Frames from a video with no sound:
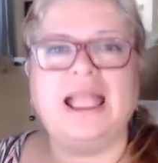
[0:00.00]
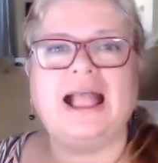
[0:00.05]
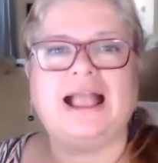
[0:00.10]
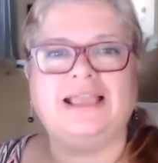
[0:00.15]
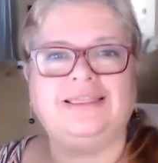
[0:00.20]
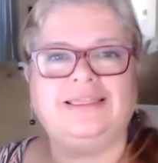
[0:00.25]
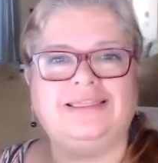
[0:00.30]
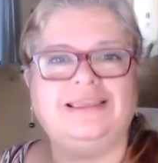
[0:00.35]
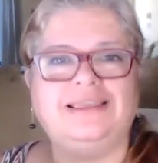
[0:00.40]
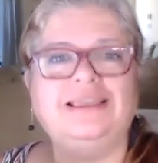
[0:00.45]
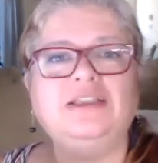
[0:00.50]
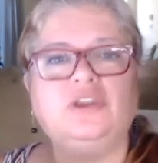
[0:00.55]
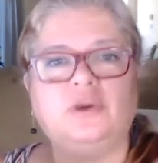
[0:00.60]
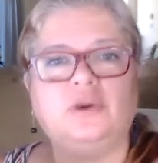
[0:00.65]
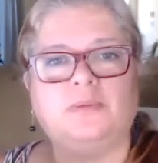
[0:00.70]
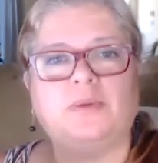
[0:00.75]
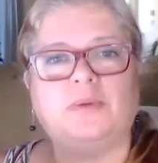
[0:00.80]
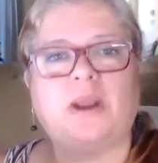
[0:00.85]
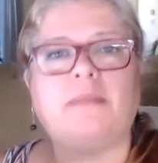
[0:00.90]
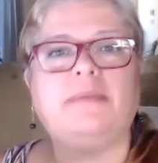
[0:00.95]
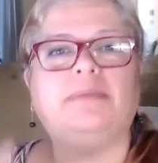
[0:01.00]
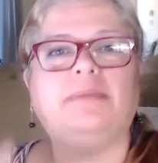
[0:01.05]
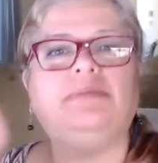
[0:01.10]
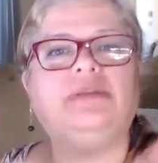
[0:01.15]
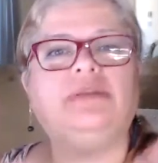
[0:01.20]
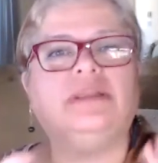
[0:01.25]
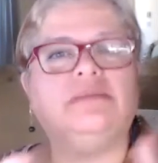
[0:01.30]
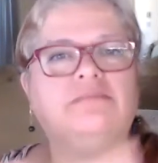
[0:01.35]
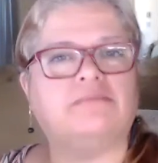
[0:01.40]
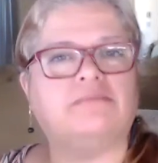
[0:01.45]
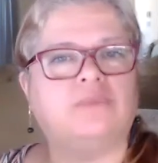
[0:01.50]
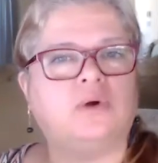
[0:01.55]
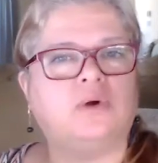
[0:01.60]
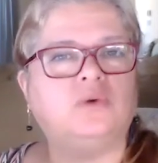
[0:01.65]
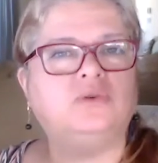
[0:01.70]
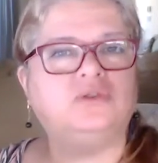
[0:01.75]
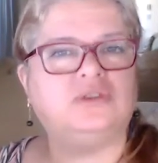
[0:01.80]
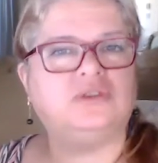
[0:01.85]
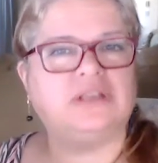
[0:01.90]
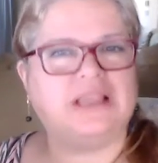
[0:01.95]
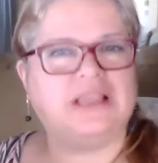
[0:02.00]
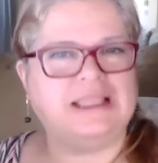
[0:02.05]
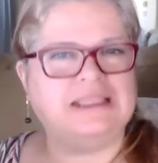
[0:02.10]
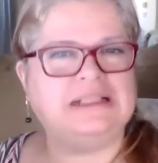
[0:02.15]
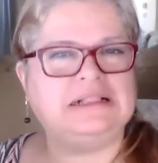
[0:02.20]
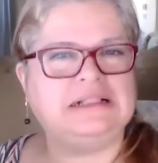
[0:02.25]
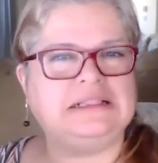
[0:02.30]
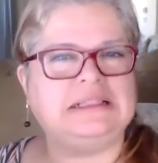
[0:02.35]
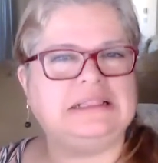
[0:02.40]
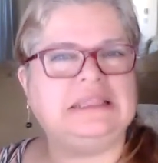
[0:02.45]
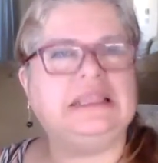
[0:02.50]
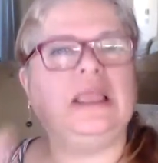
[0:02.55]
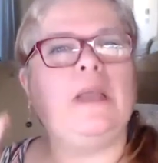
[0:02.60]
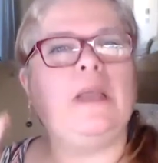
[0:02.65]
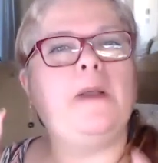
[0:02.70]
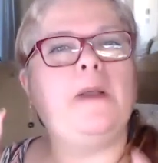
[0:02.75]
I think you're probably most likely